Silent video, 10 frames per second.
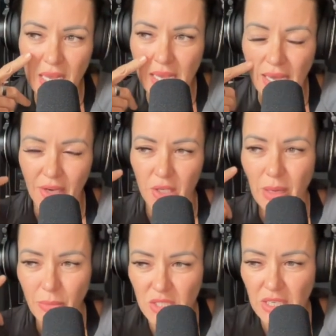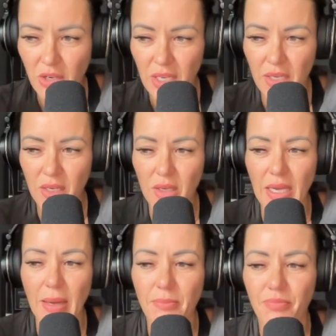I got a members area
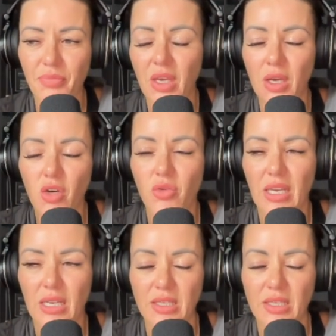um, created.